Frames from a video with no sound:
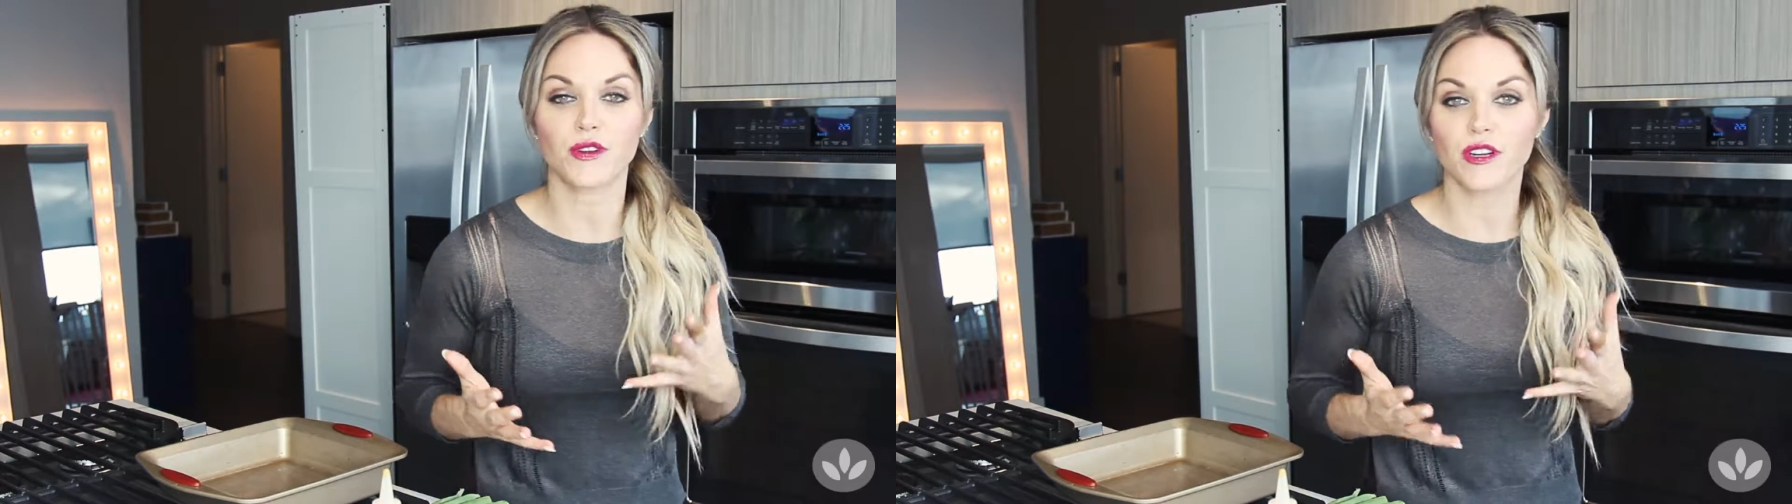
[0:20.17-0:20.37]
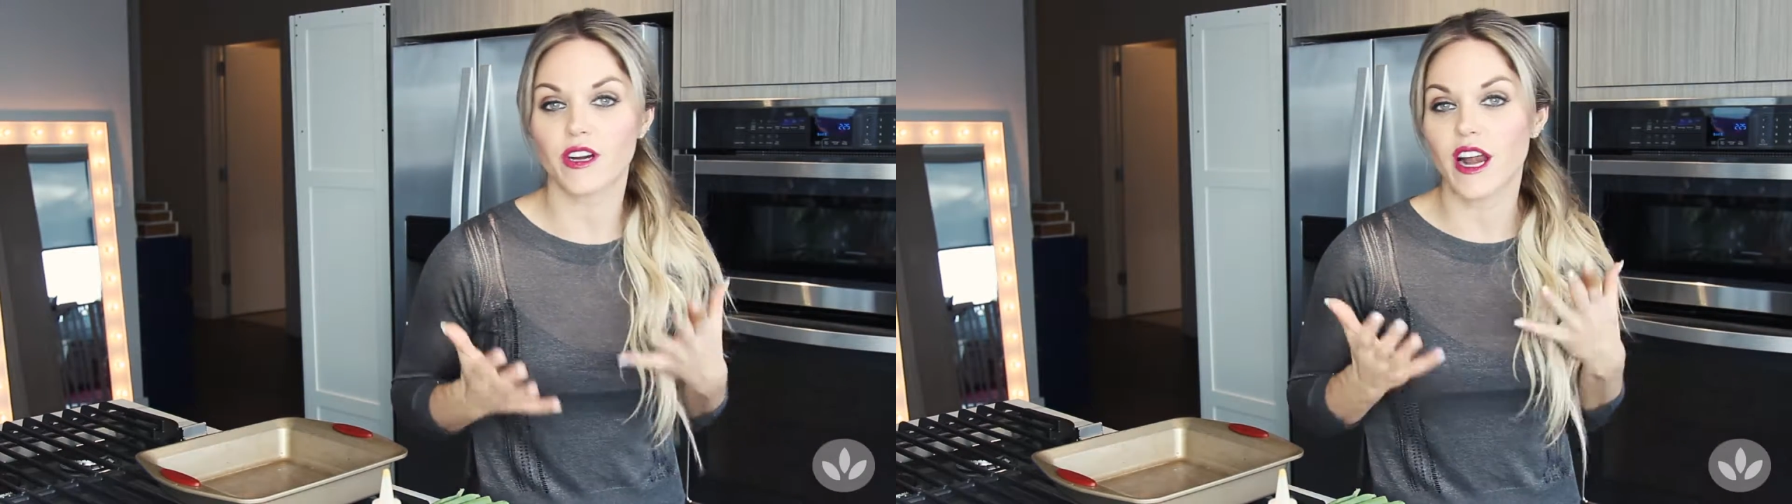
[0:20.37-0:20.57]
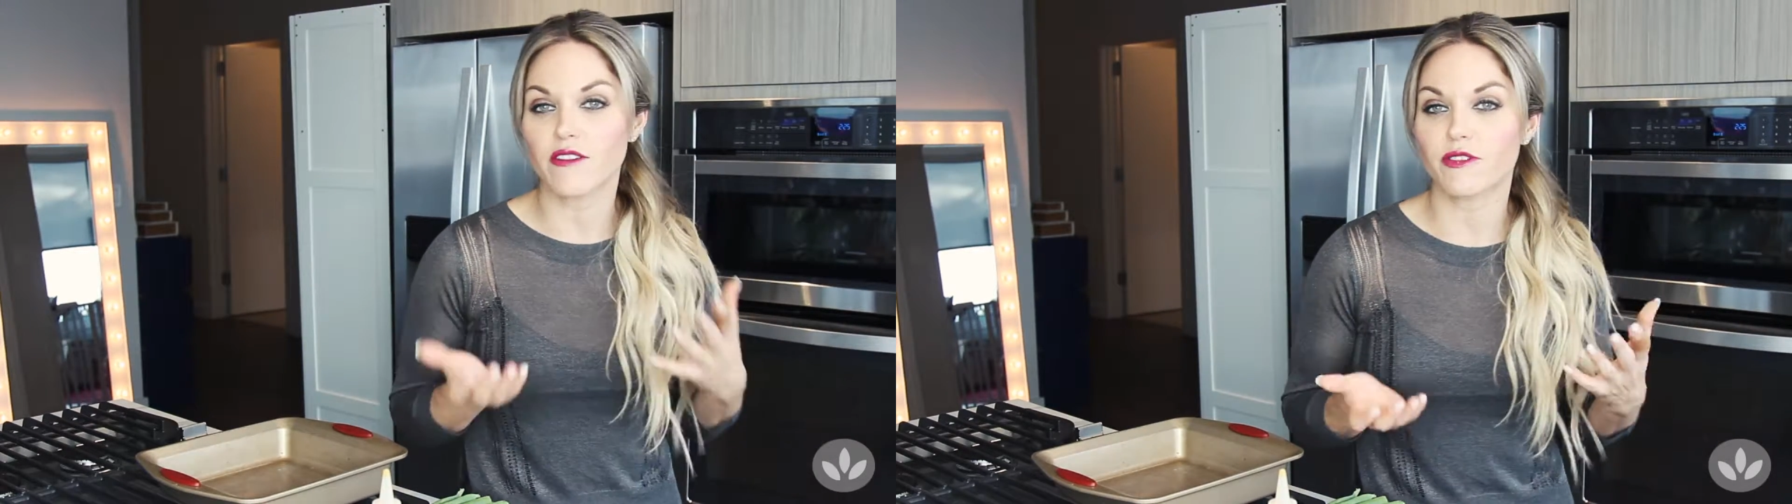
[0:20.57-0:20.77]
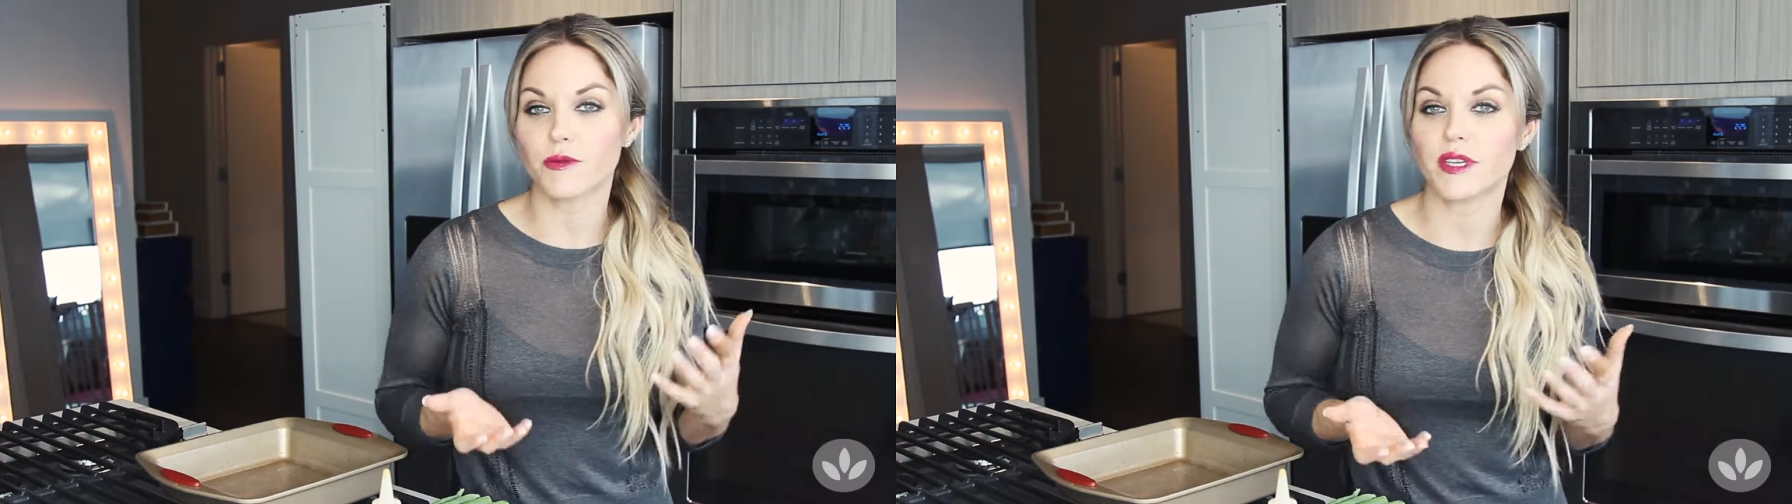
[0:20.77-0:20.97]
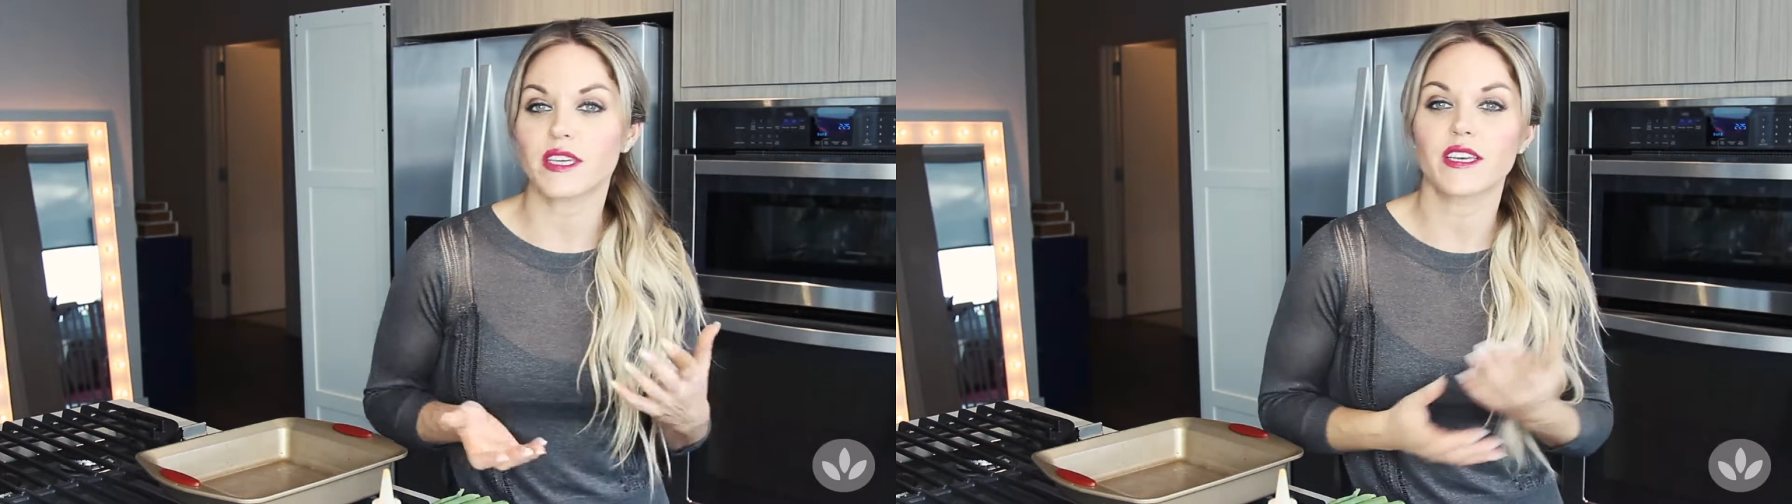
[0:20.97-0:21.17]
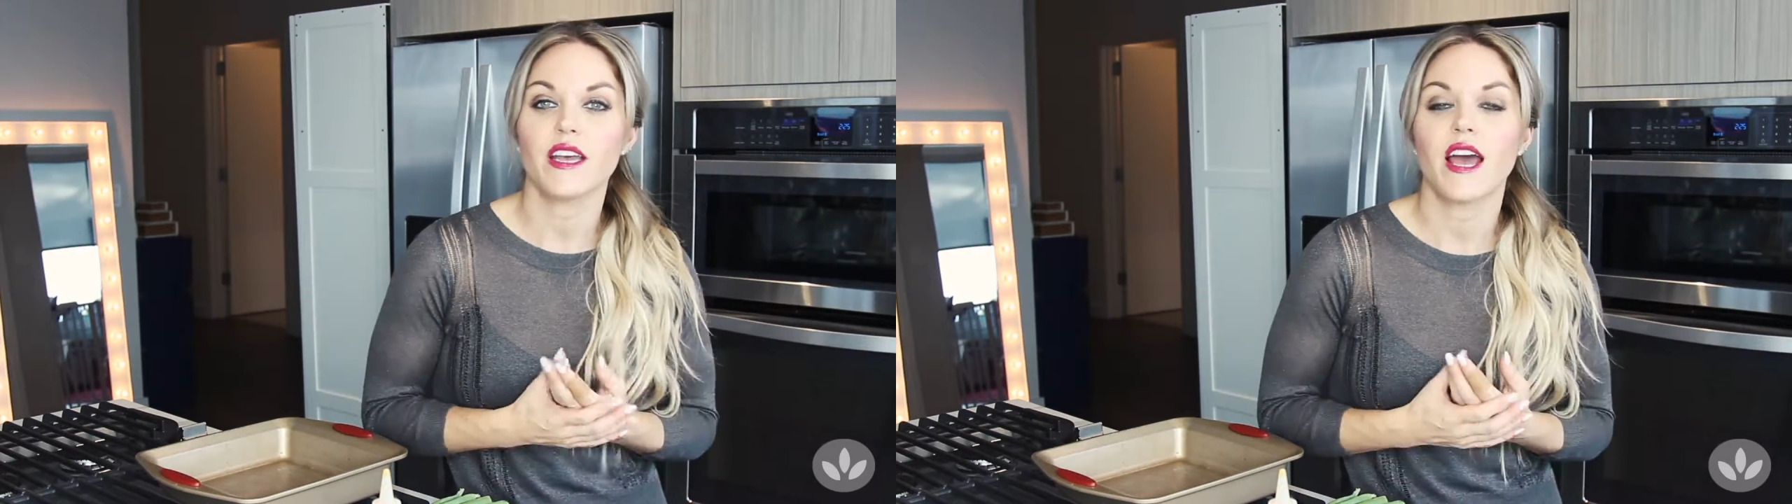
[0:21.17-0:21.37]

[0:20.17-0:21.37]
cooker every week.